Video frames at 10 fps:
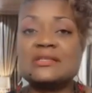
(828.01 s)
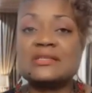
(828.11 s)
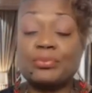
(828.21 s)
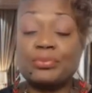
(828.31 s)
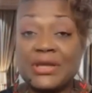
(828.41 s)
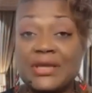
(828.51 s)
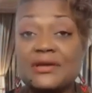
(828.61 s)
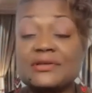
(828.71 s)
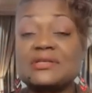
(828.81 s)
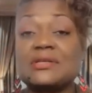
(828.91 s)
to
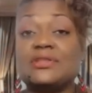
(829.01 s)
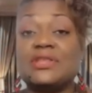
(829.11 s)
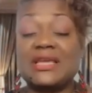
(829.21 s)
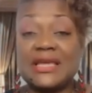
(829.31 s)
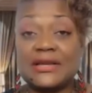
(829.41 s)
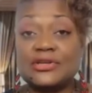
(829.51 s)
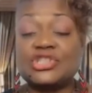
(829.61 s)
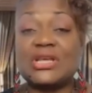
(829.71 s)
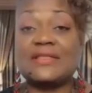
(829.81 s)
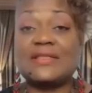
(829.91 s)
pierce the
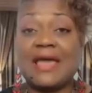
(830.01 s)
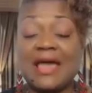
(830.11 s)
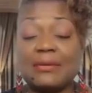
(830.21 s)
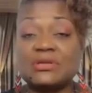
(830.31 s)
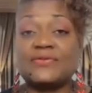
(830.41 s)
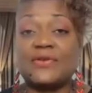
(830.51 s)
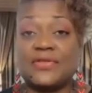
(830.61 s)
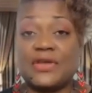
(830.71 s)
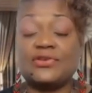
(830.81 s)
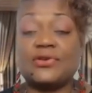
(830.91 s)
energy and the atmosphere
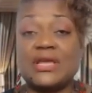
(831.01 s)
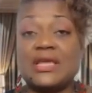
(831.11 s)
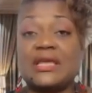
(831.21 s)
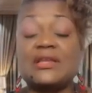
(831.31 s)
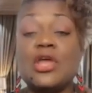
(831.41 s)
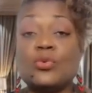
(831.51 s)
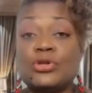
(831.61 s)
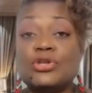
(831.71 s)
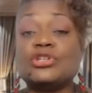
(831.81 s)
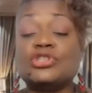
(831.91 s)
that you're in
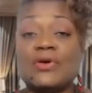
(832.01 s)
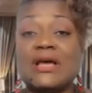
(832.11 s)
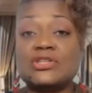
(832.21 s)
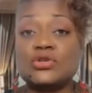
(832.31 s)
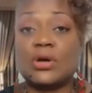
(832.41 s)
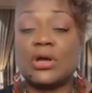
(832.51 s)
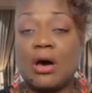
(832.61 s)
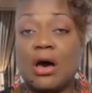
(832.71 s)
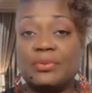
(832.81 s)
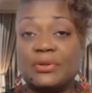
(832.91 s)
when you're trying to
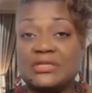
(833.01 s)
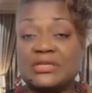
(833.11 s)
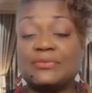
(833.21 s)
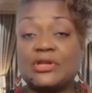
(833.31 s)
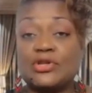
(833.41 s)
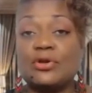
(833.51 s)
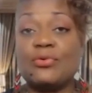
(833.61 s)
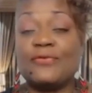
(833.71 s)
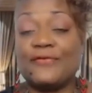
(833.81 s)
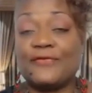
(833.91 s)
accomplish something and you're
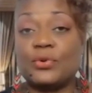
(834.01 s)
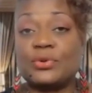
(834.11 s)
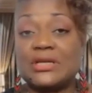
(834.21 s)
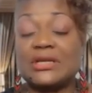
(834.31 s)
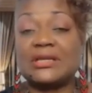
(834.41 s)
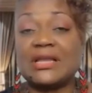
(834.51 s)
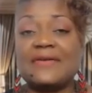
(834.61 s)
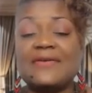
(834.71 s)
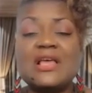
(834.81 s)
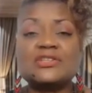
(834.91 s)
moving forward in your life.